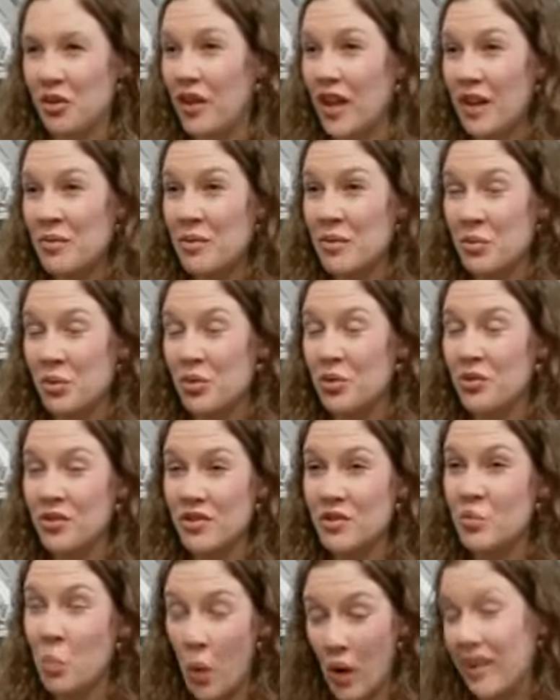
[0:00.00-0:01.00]
are a lot of people who
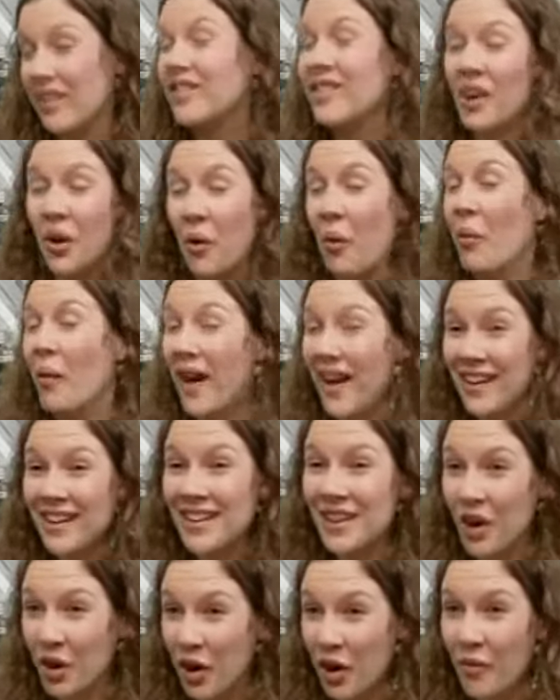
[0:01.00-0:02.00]
just want it to go away
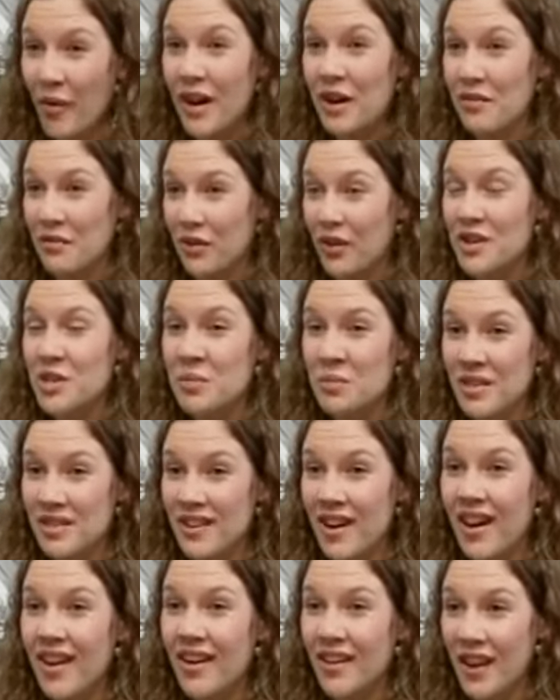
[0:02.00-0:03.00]
or are ready for it to be
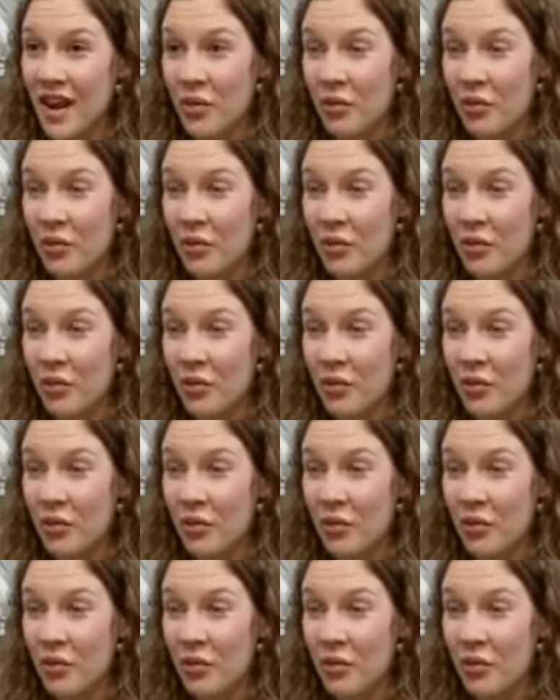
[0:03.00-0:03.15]
done and,